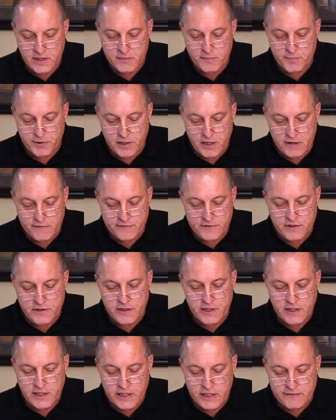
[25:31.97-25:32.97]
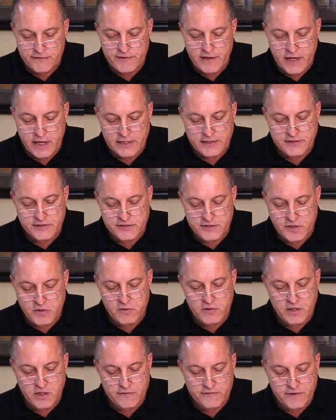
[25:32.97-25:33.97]
Beloved, if God so
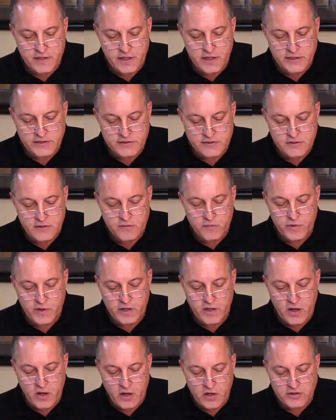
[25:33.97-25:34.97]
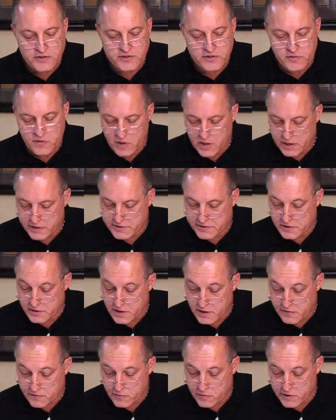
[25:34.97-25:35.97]
loved us, we also ought to
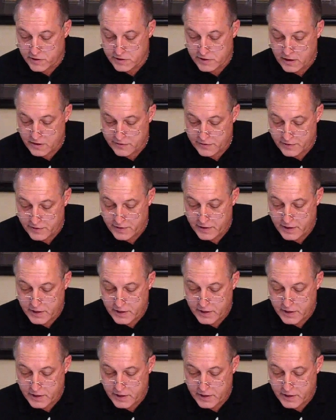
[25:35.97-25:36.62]
love one another.